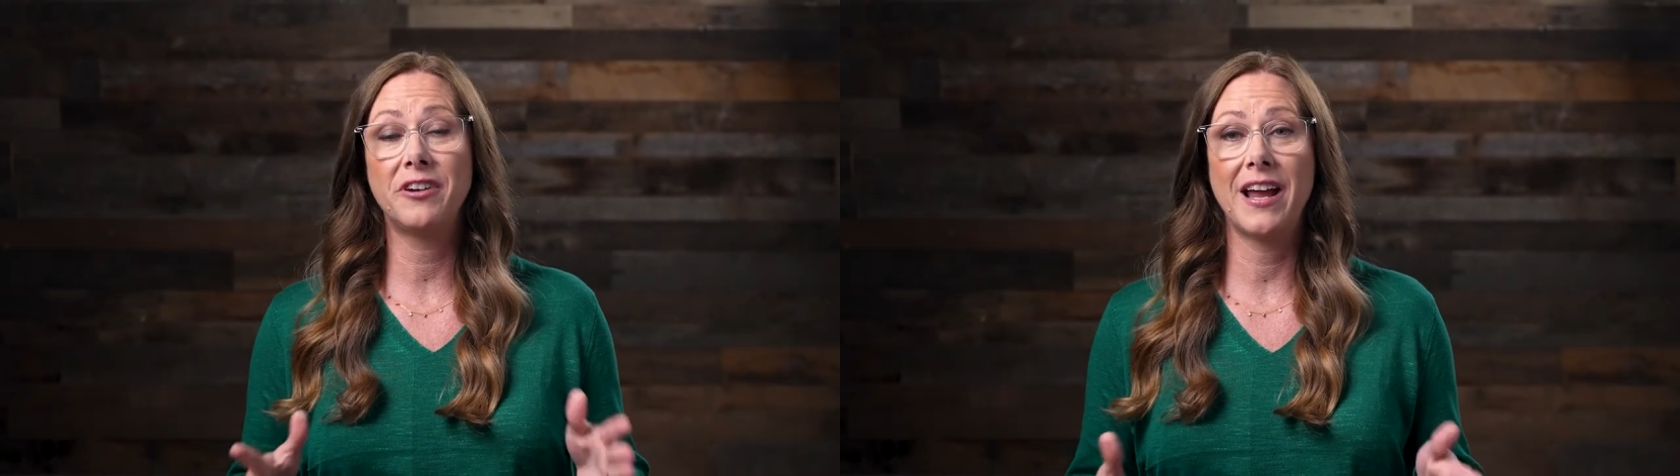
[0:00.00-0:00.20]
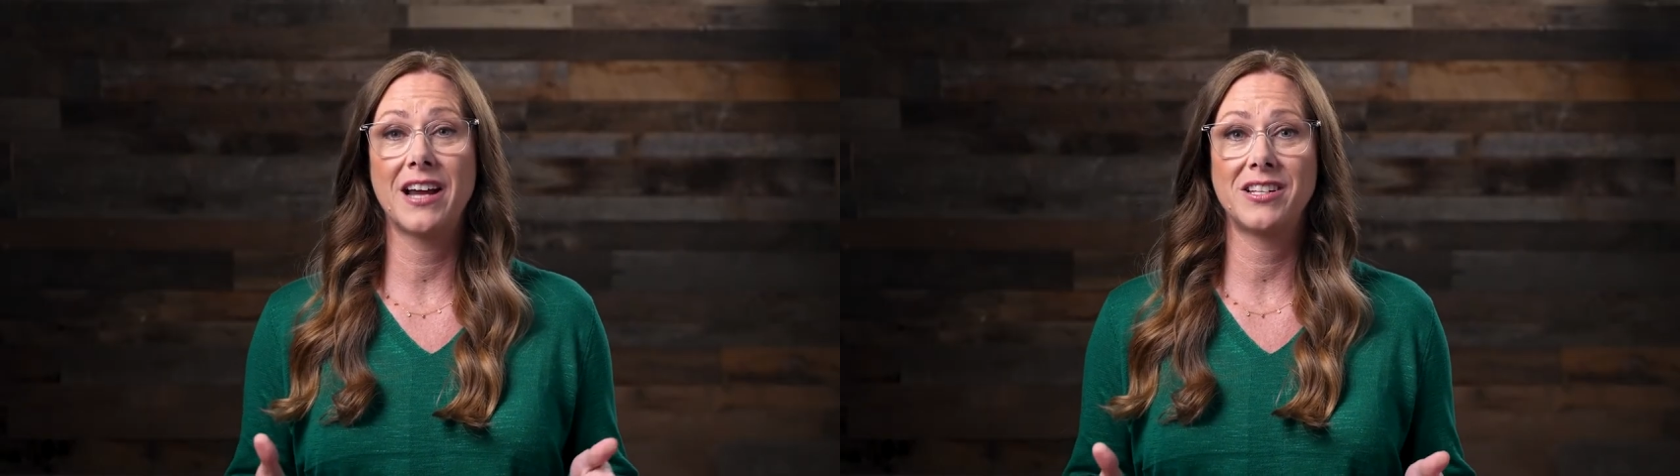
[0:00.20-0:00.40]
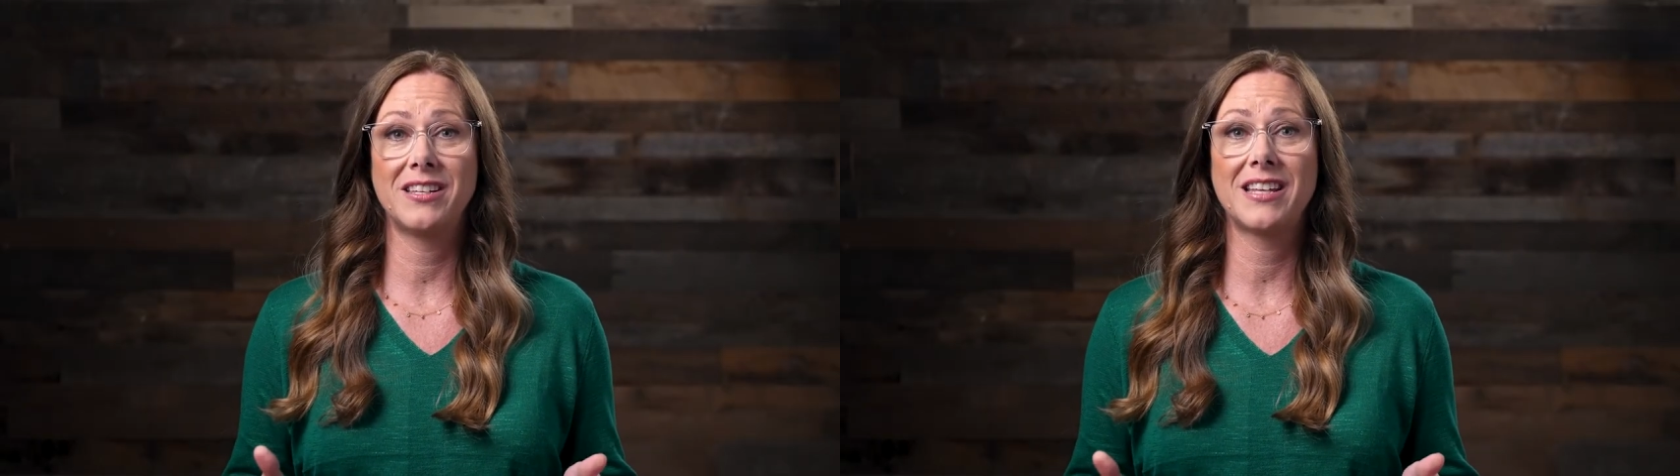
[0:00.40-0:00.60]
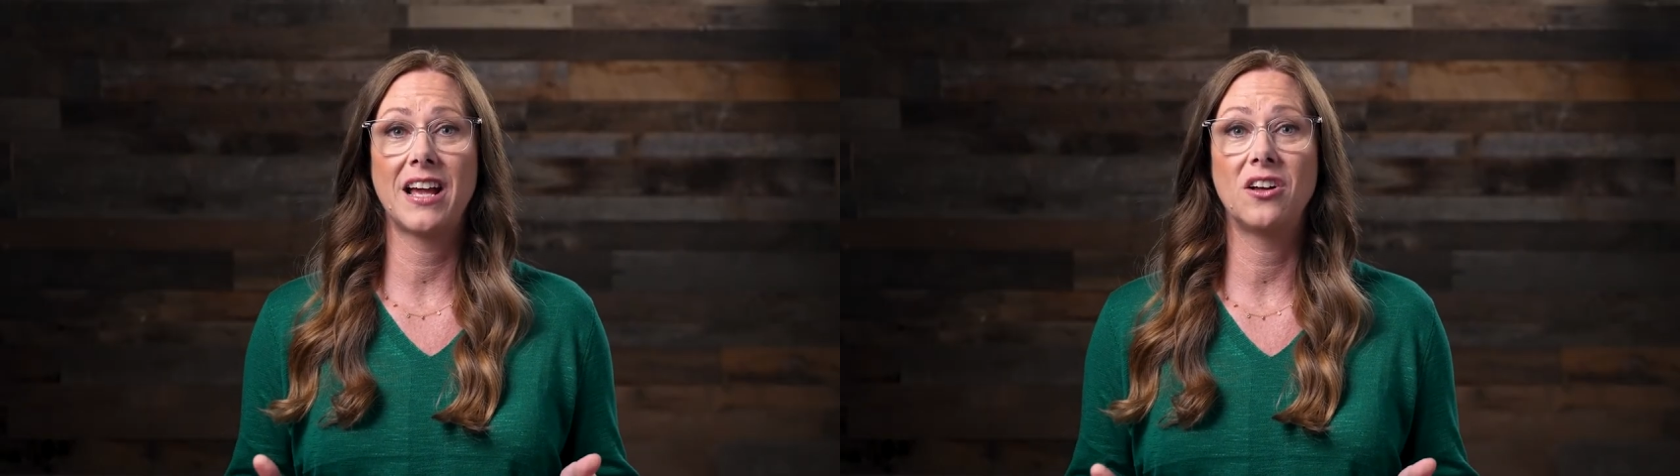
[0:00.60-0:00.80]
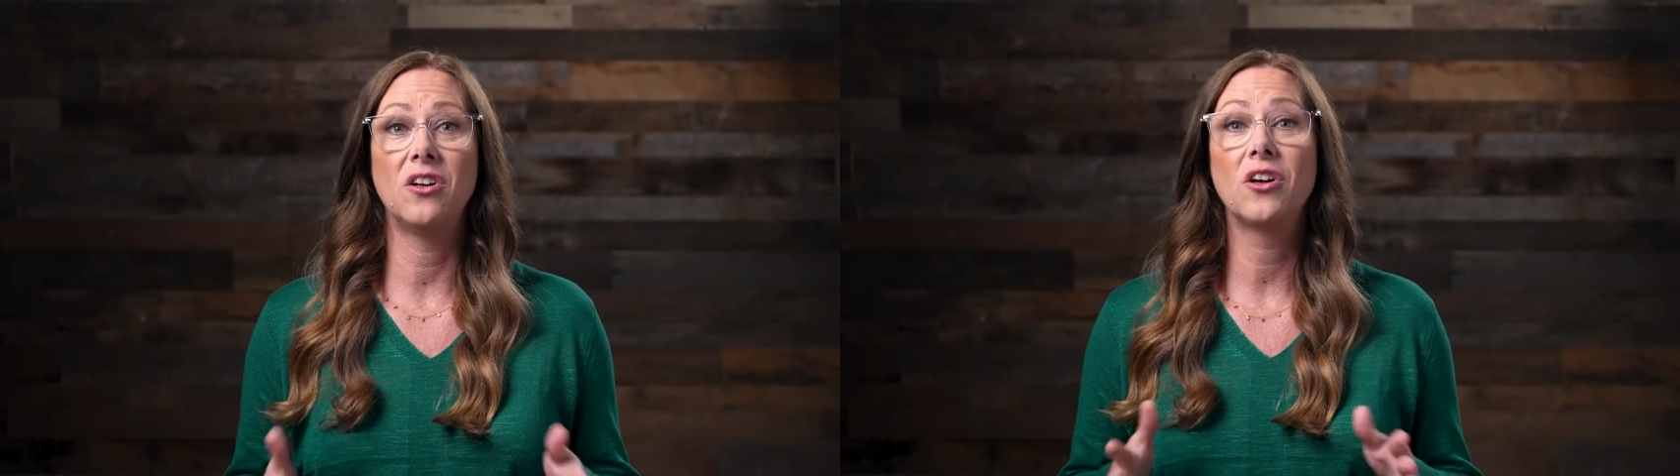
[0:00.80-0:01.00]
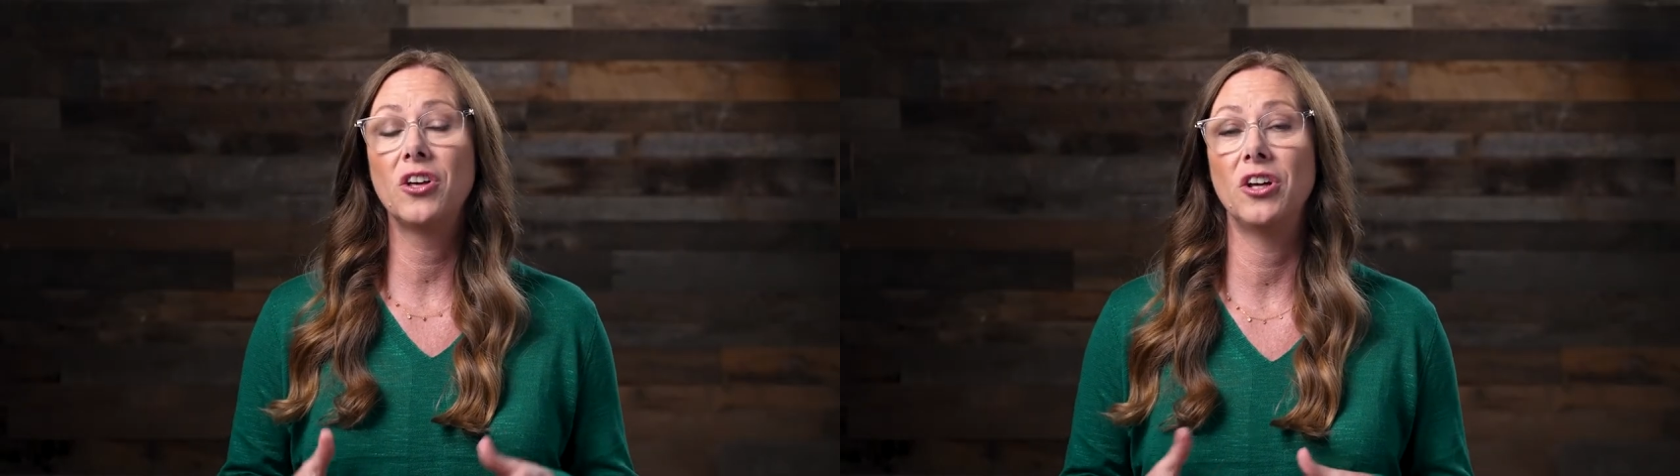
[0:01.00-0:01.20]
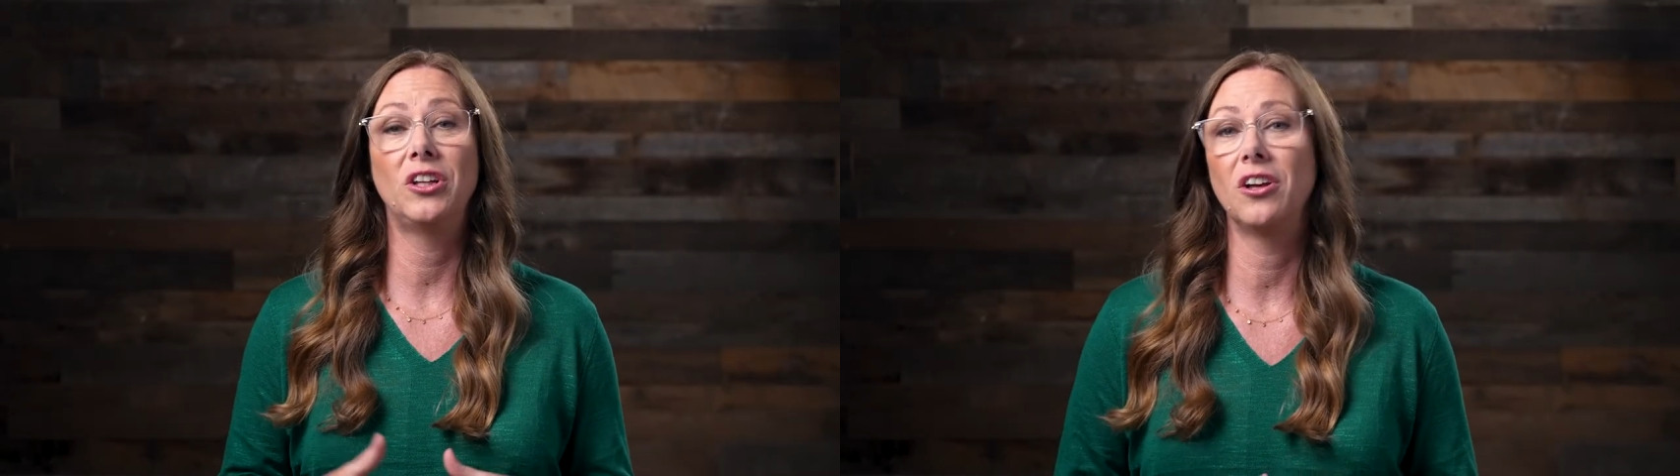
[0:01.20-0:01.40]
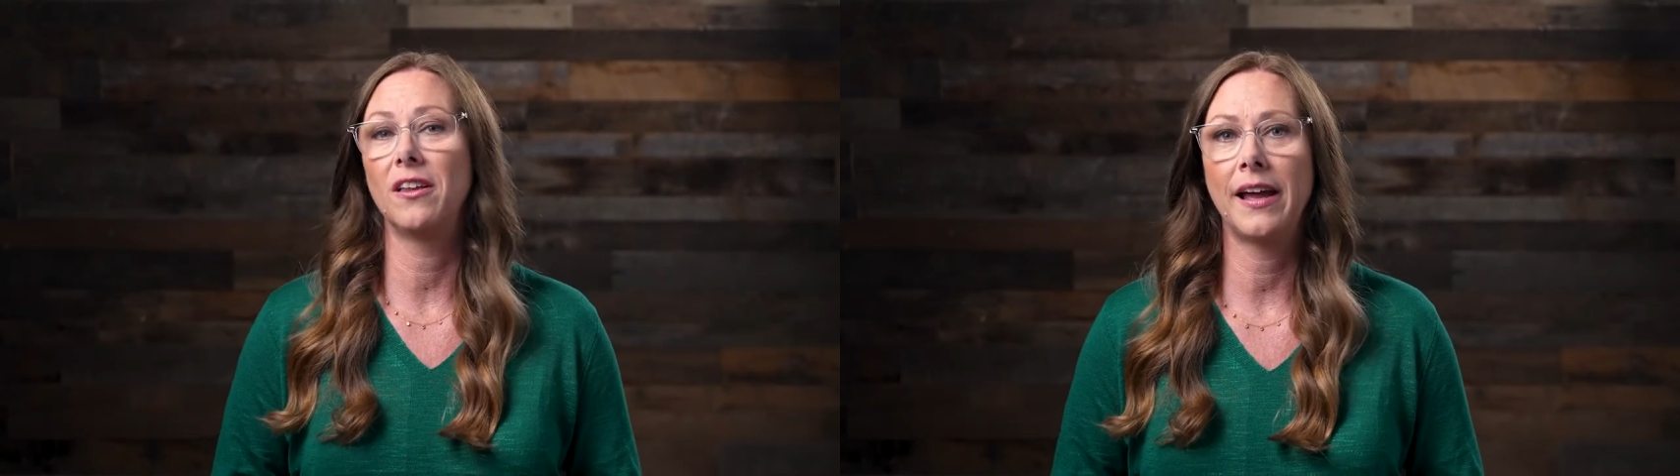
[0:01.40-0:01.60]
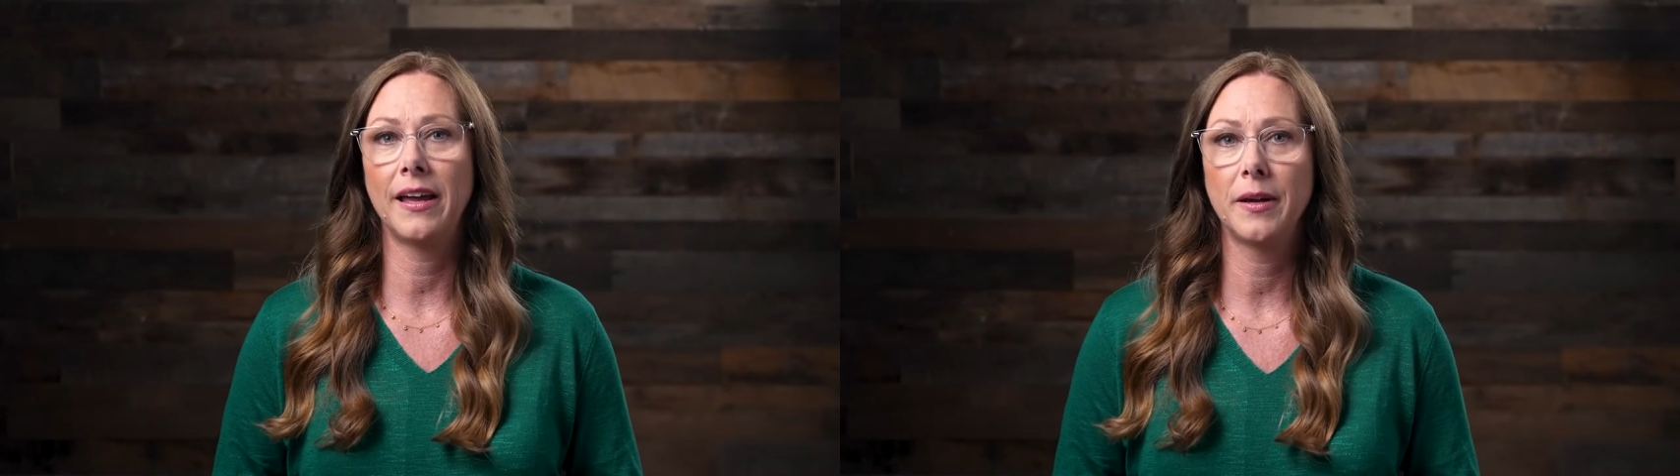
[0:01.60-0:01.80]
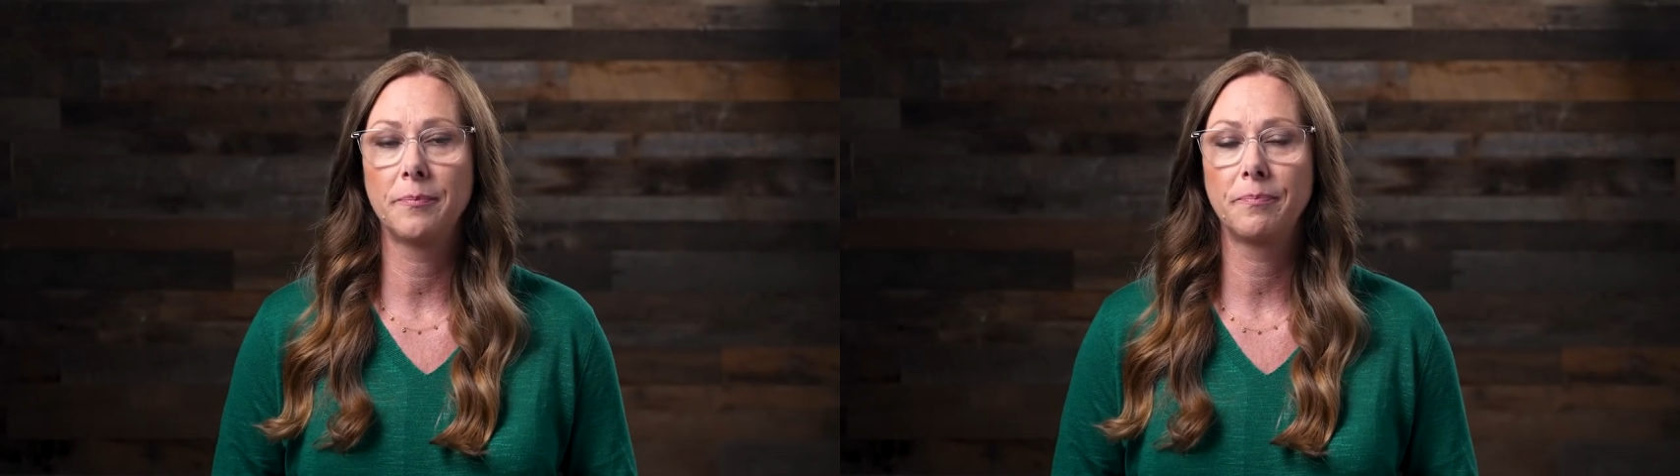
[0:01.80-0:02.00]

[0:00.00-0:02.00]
reaction cycle could look like.